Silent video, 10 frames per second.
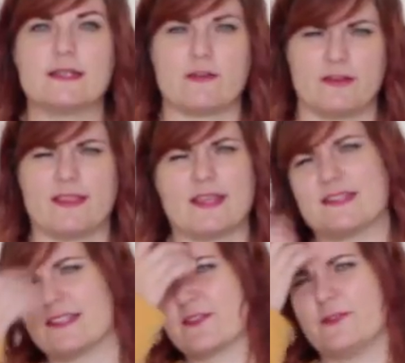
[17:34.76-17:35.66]
I think
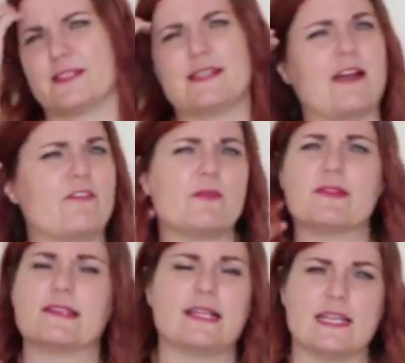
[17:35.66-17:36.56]
it's just called a narrow
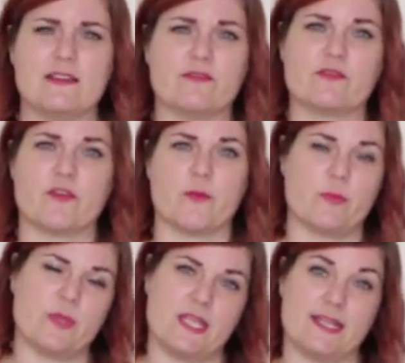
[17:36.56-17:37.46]
sleeve
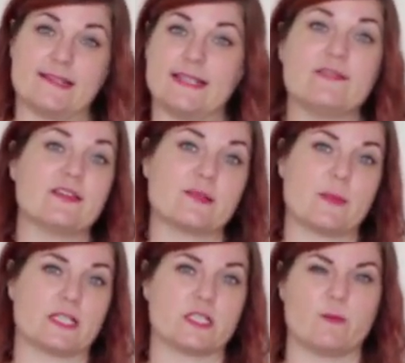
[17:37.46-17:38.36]
from the sleeve
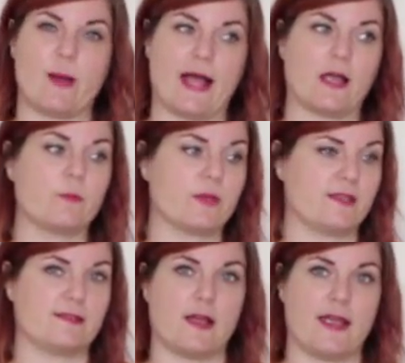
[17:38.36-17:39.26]
expansion pack,
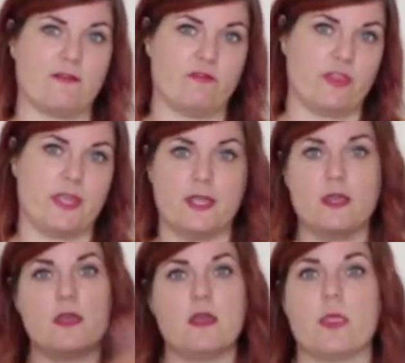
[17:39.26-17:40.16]
because I have the
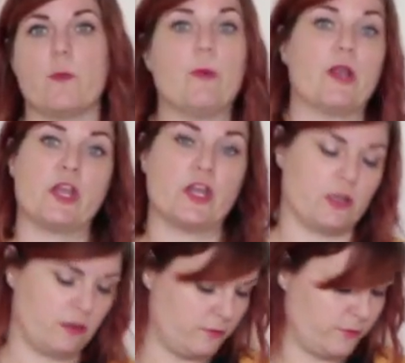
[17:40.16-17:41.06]

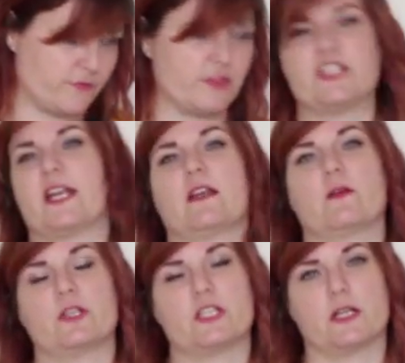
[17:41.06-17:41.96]
bundle with the
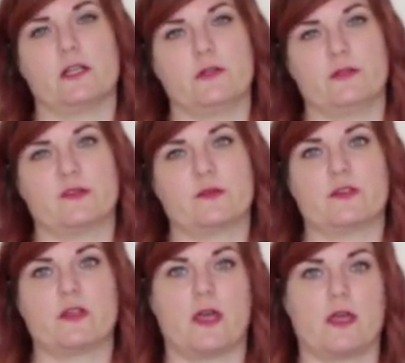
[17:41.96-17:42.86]
Jenna, which
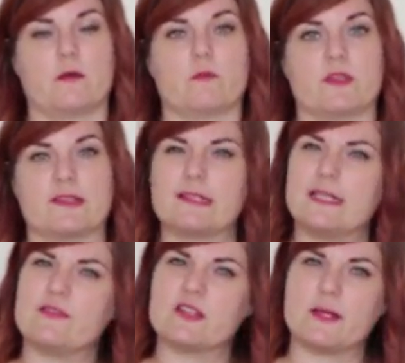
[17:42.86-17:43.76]
includes the
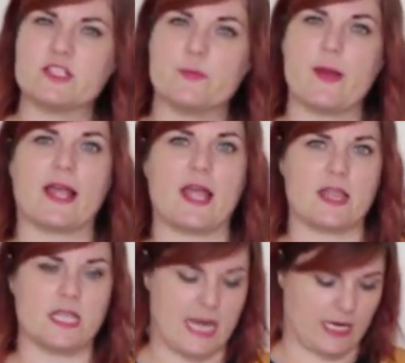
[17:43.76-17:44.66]
sleeve expansion pack
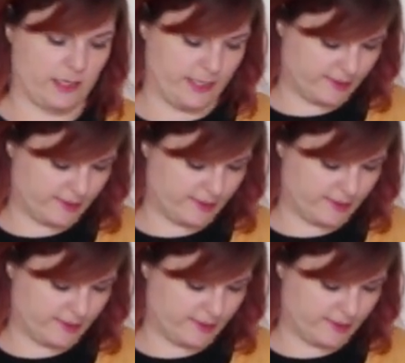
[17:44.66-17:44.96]
and the neckline